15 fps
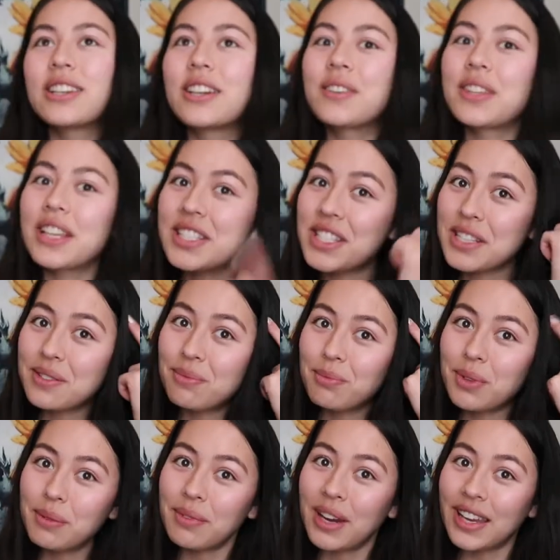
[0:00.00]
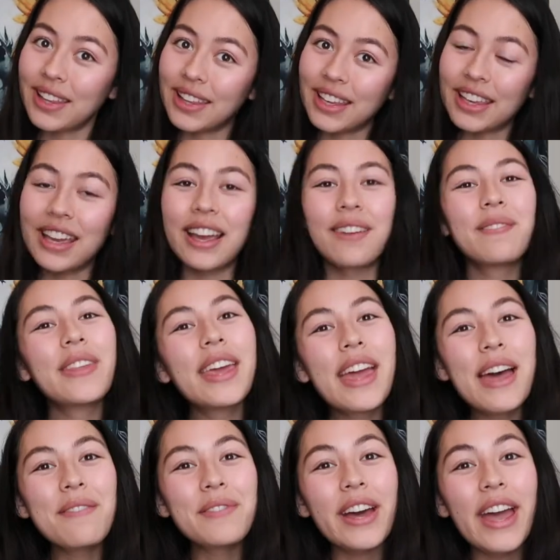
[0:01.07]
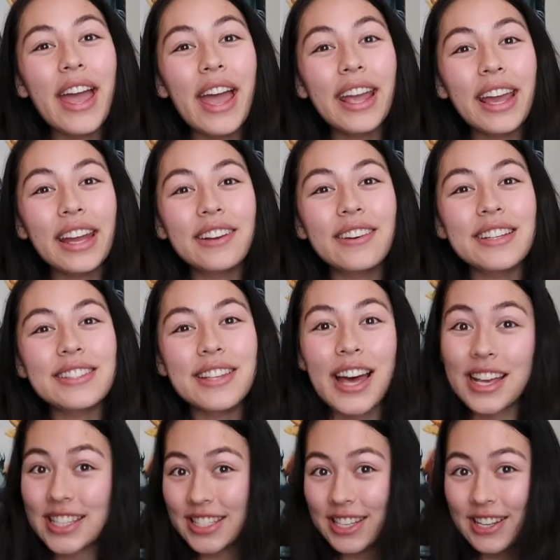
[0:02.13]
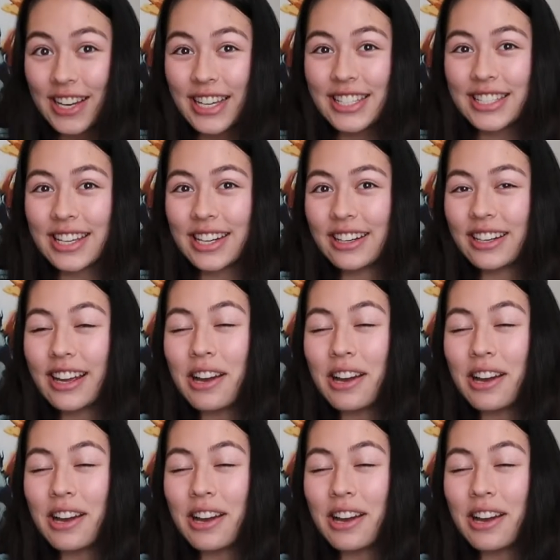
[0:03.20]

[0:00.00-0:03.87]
So that's just been my thinking. But anyways, I'll see you guys later.